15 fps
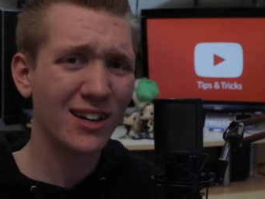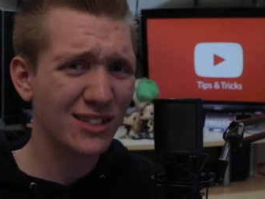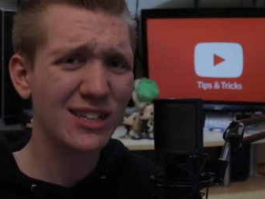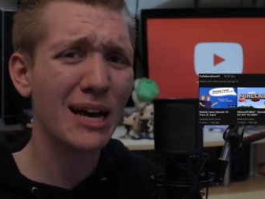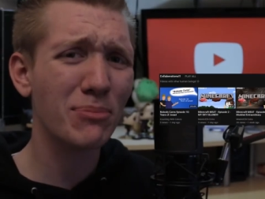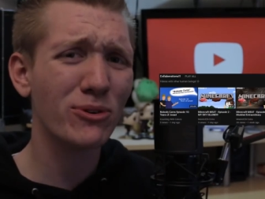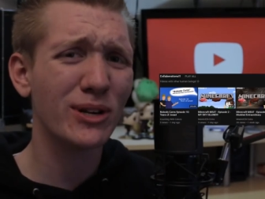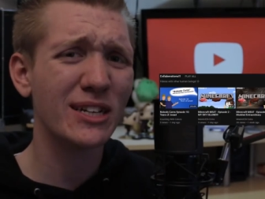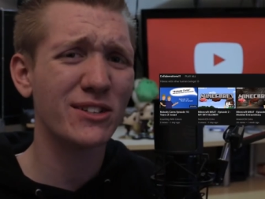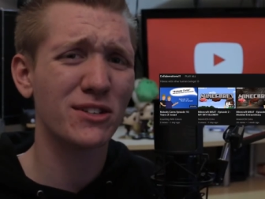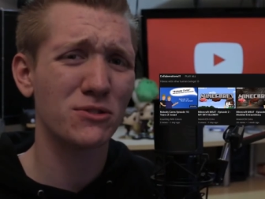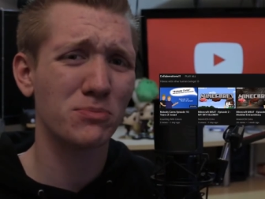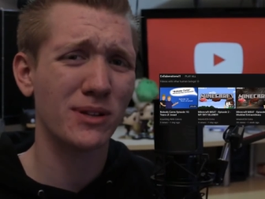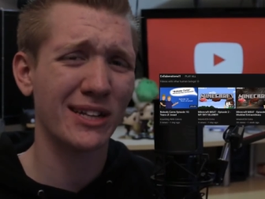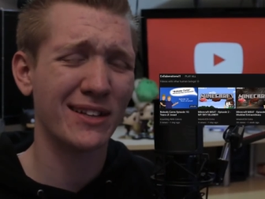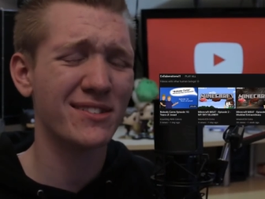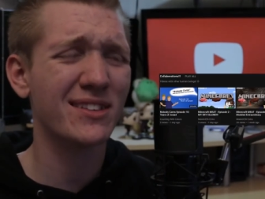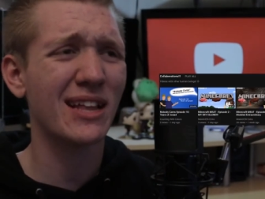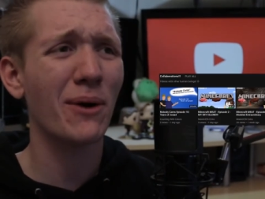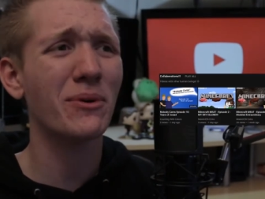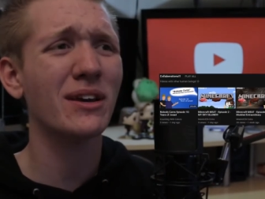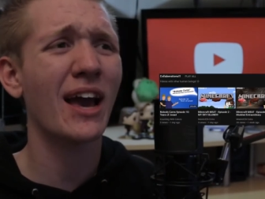collaborations playlist
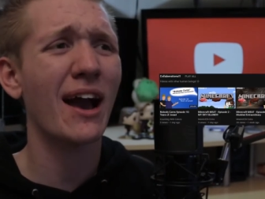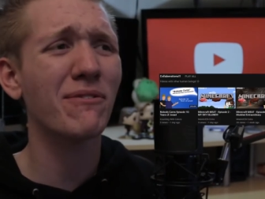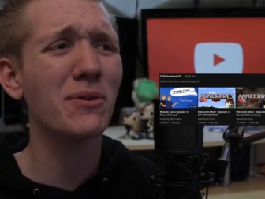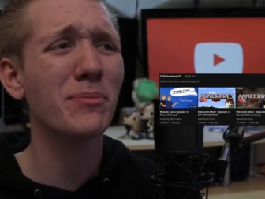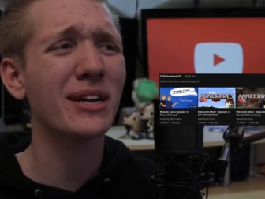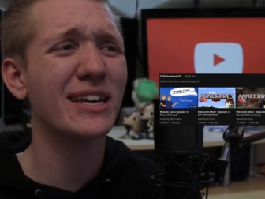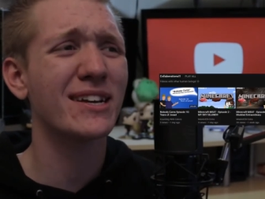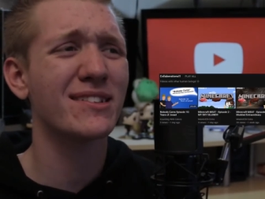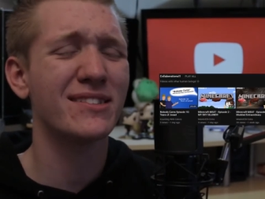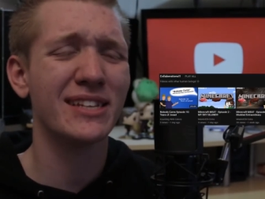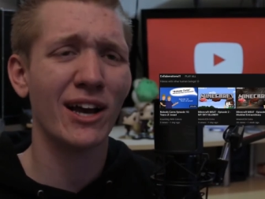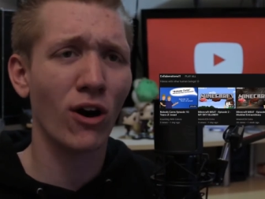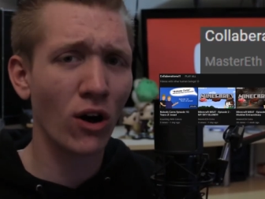so that way everybody can see